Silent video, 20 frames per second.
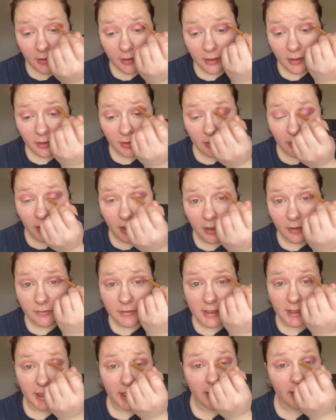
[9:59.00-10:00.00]
loves
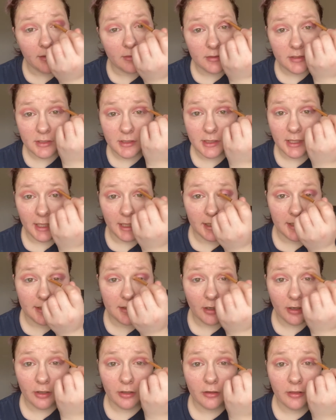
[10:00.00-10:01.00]
Legos. That is
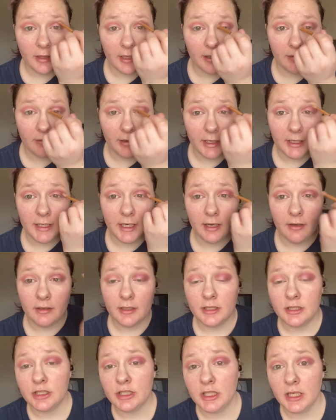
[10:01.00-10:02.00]
her thing right now, is
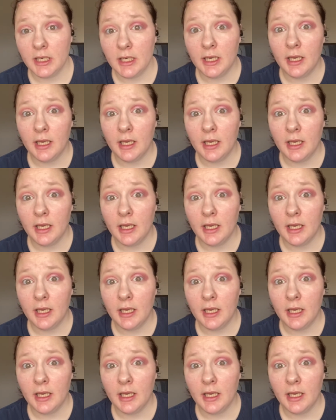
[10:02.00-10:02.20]
she